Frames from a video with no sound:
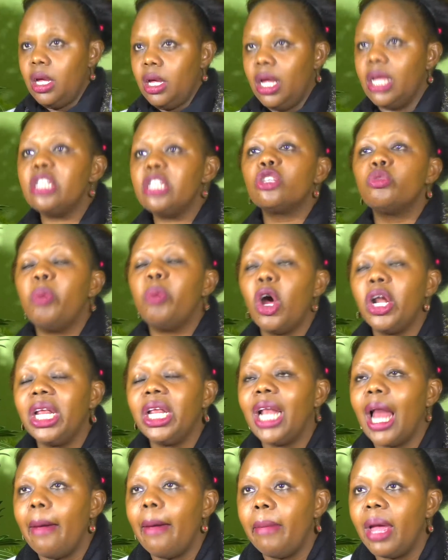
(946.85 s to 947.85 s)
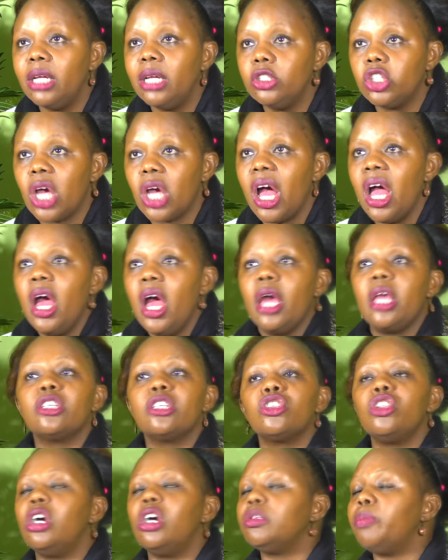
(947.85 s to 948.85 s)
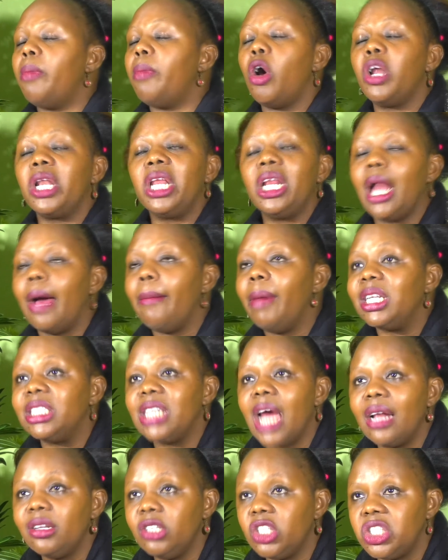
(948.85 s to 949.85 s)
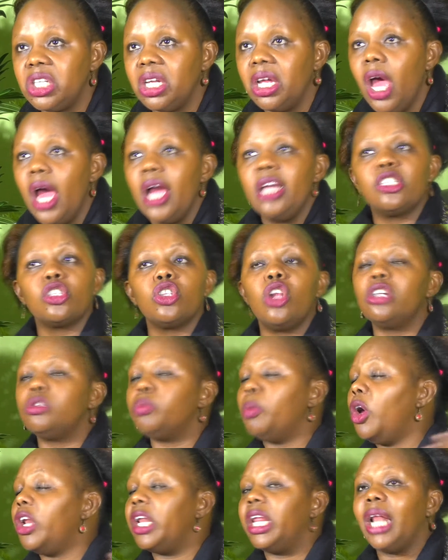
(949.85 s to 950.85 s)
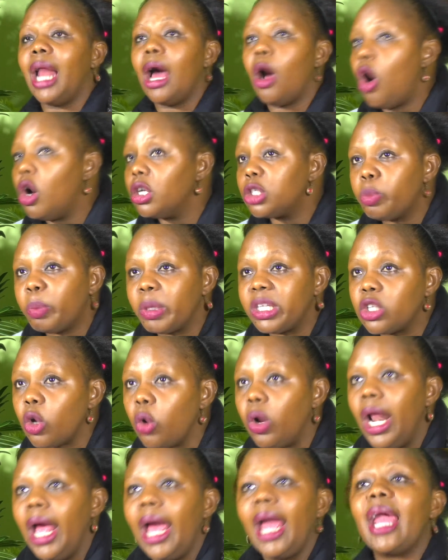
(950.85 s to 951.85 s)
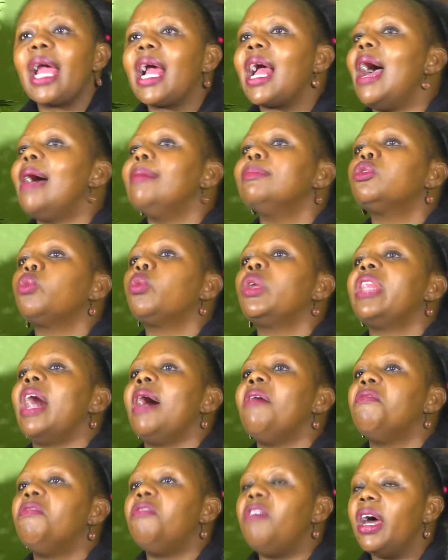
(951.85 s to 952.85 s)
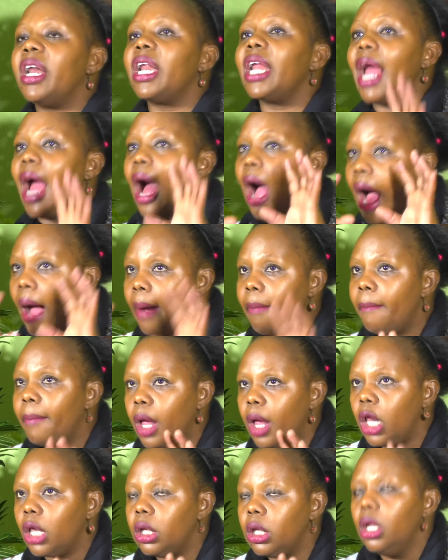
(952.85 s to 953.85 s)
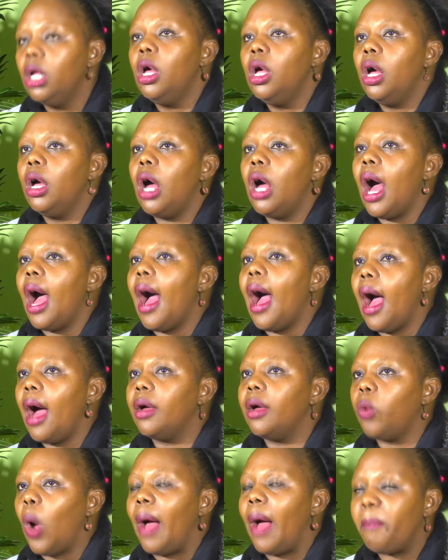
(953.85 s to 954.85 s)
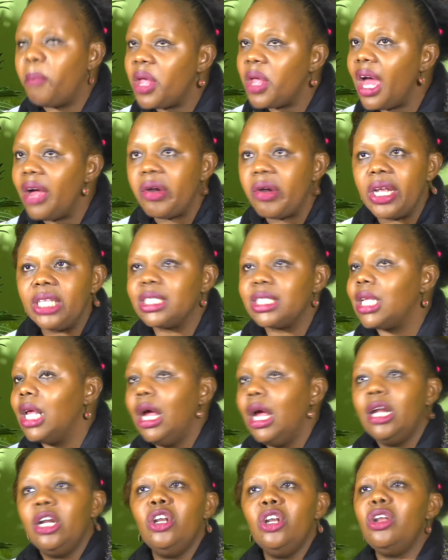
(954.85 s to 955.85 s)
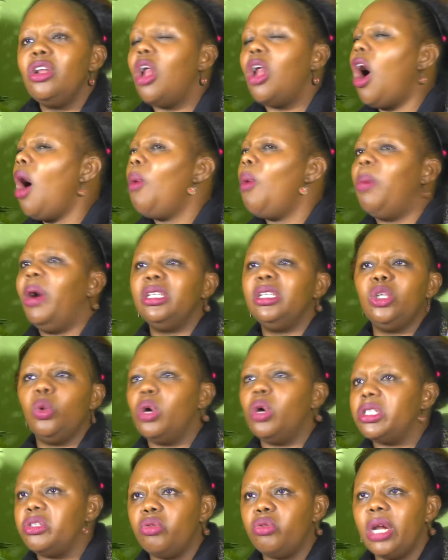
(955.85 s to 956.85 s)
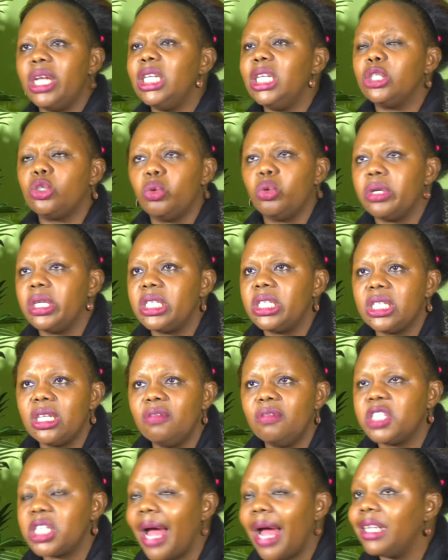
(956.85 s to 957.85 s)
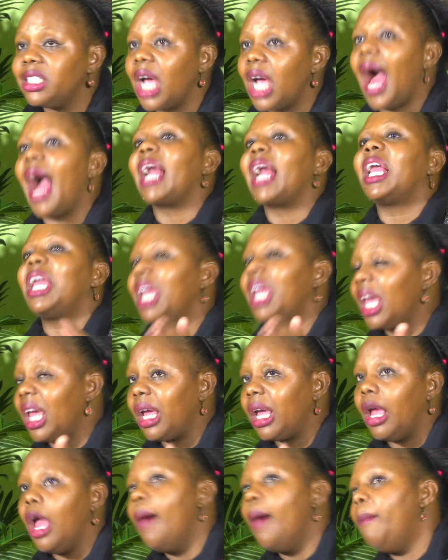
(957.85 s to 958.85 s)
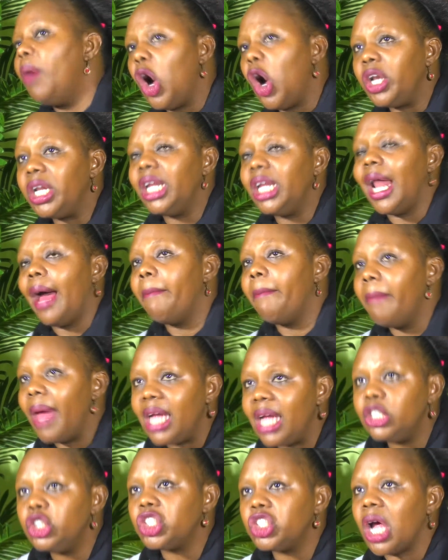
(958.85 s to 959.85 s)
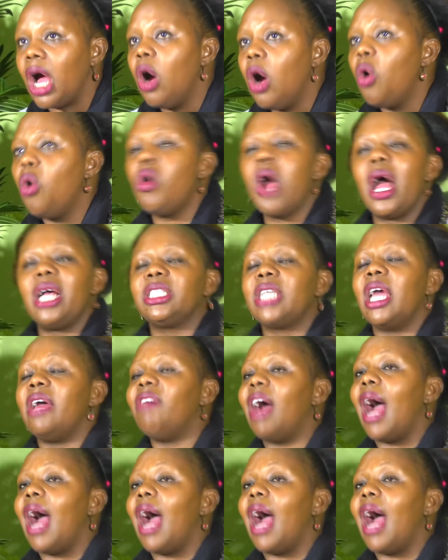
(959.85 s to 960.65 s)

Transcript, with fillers: He's born in a manger. He's not born in a maternity. He's not born in a hospital. He comes with a very humble uh, appearance. Nobody was ready to receive such a king born in a manger. Who has ever